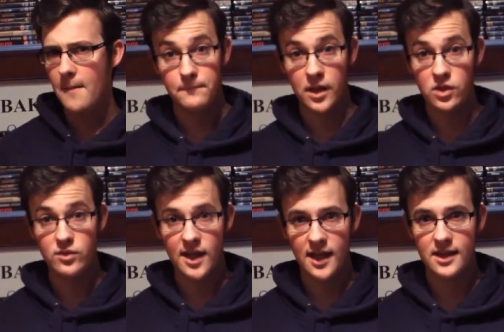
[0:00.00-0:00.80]
but you
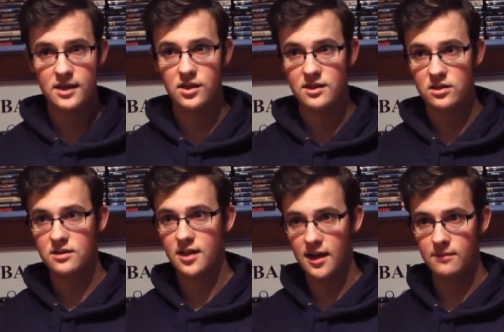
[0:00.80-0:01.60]
take the
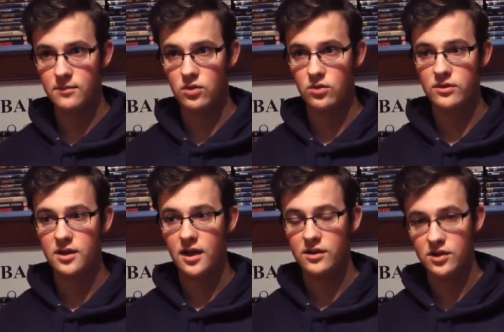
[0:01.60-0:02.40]
time lord
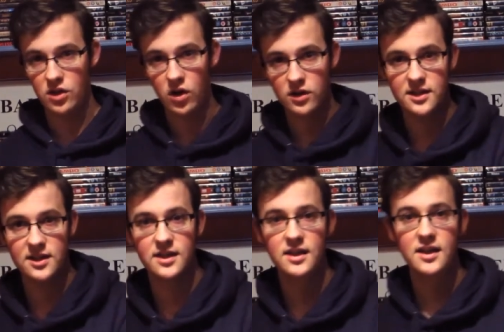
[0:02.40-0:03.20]
the
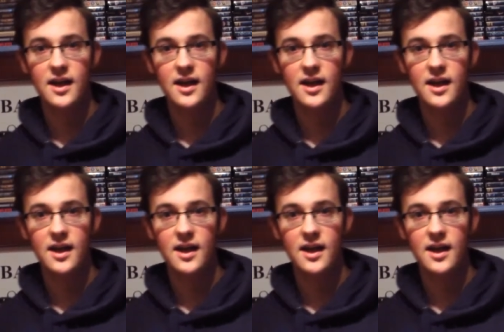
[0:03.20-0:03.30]
doctor